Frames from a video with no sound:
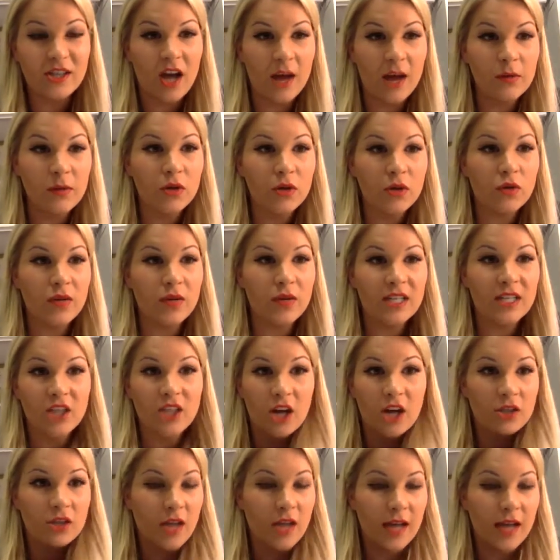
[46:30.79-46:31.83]
I'm going to reach
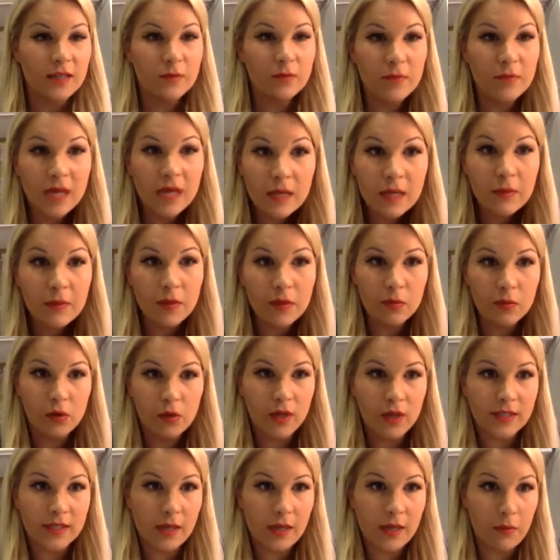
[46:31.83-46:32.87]
out to as many people
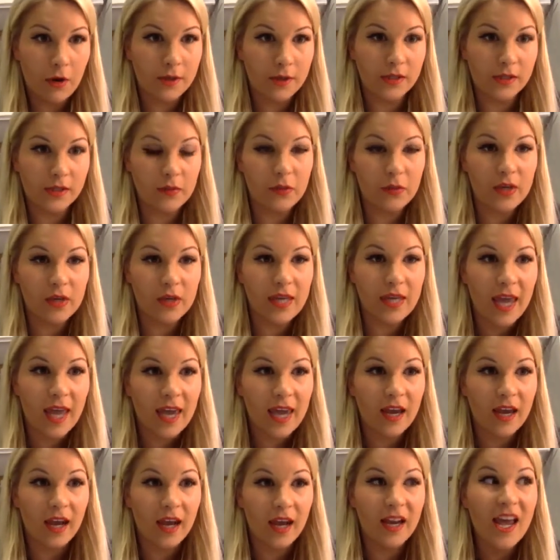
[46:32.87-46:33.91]
as I possibly
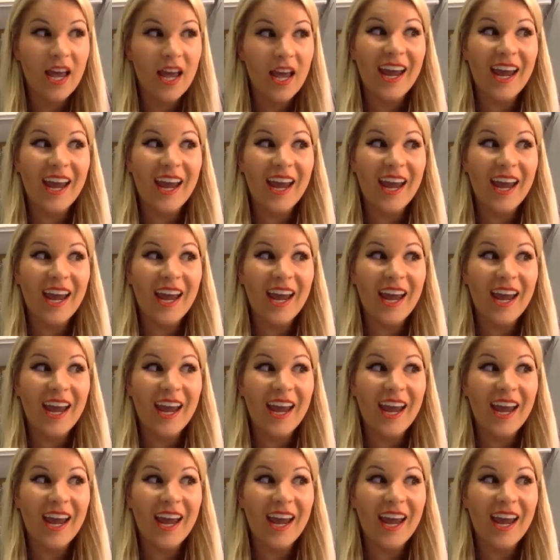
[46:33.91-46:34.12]
can,